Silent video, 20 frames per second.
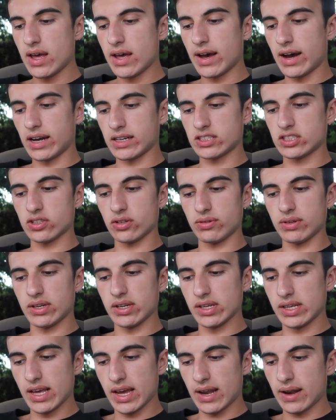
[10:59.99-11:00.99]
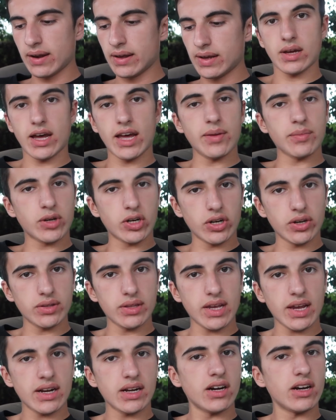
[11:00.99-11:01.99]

I still need to get. I'm currently at